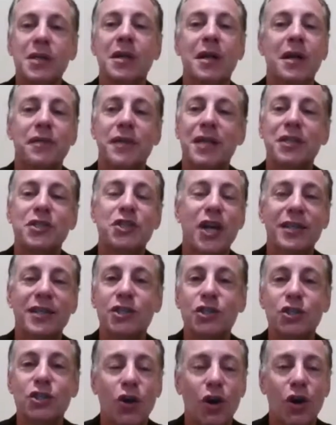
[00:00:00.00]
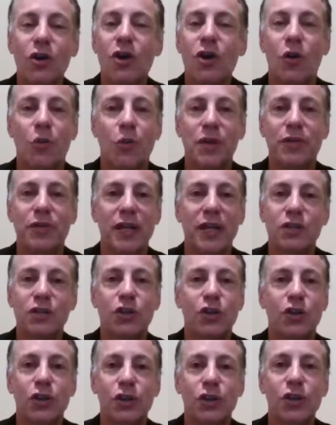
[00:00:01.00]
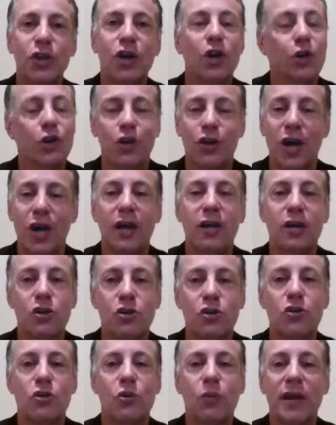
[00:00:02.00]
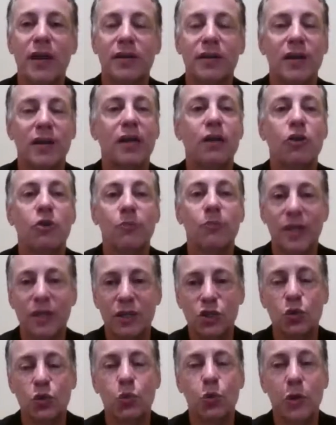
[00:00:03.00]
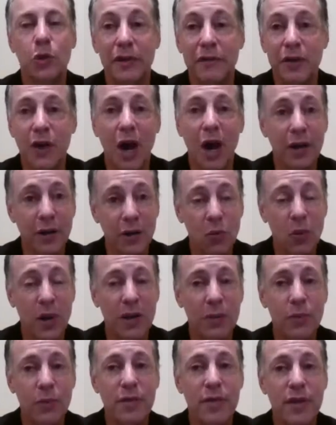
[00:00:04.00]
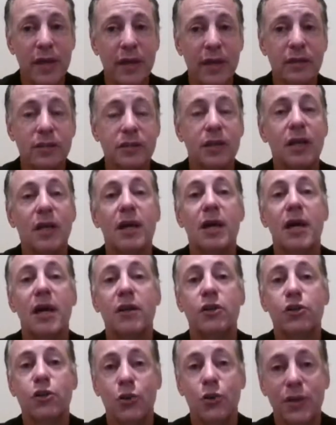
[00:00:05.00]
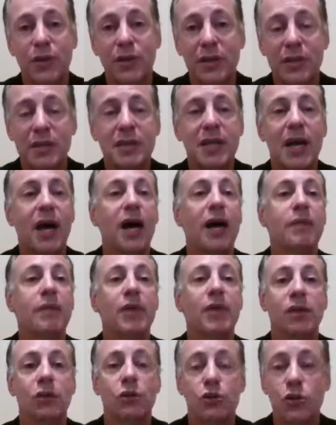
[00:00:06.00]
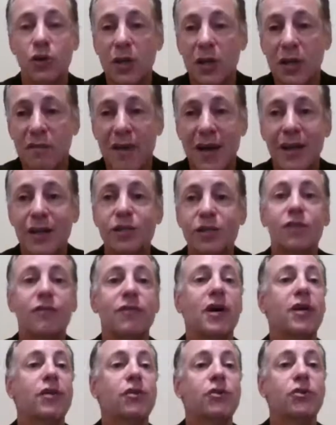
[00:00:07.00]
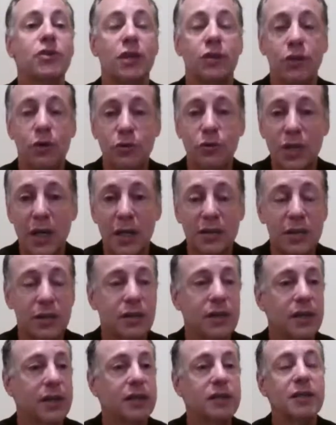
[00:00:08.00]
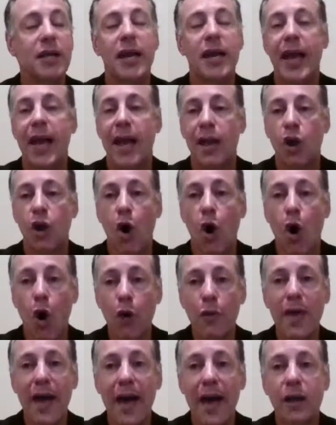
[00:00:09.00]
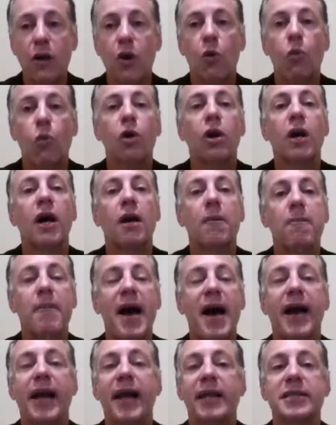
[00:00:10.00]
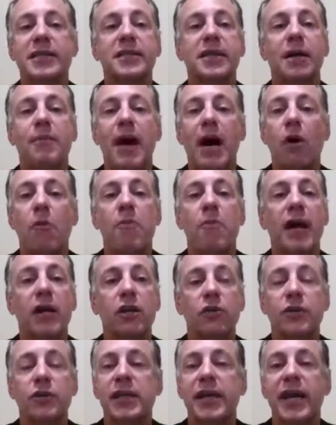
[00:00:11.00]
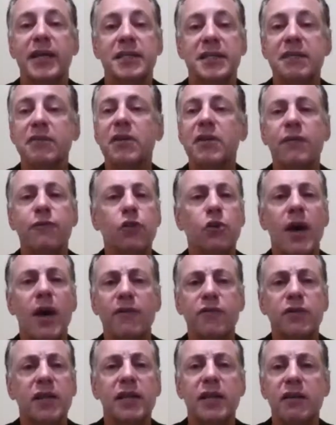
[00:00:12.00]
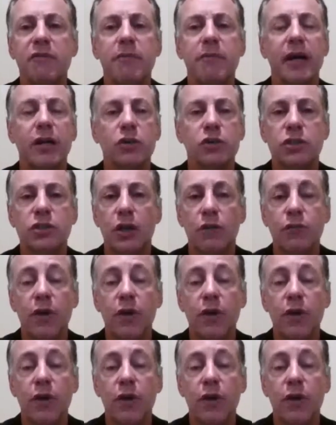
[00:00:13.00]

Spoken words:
then chances are when things are good, you're not going to do the right thing either, because you will have gotten away with things during this time and you took advantage of others and those kinds of things, and all that will come back and somehow bite you in the ass, even if you have to live by yourself.